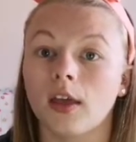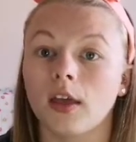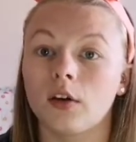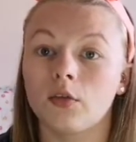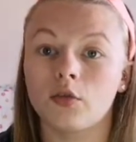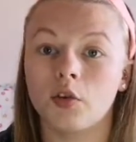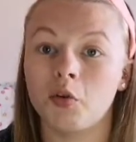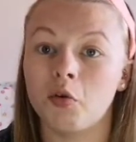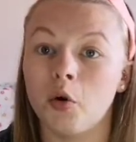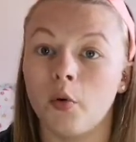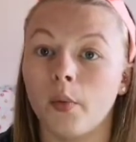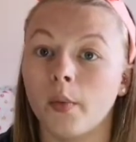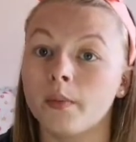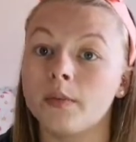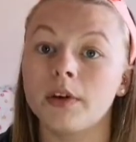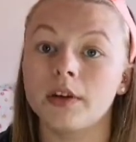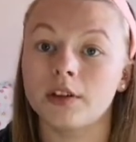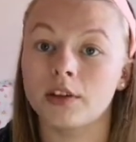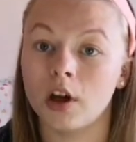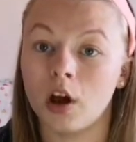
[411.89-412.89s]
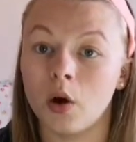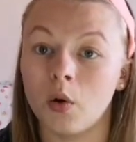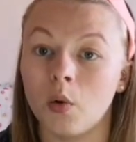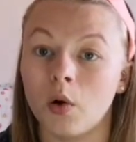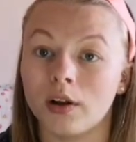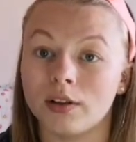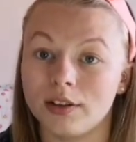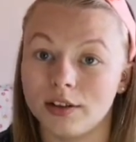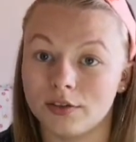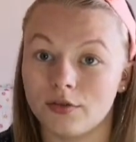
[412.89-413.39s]
you grew up with and you know
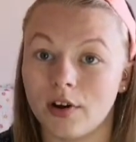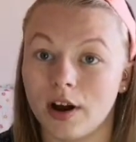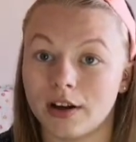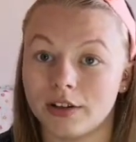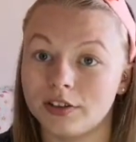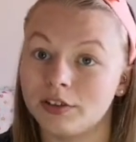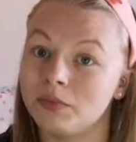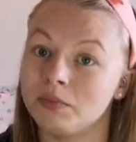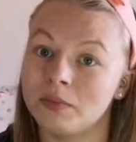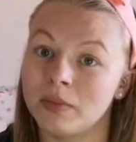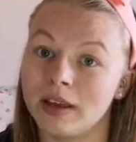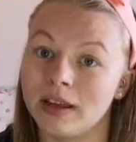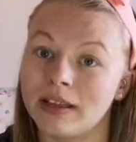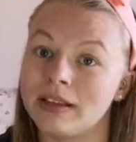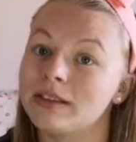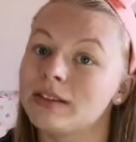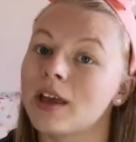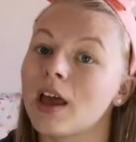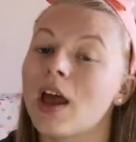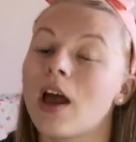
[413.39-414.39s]
what this question means.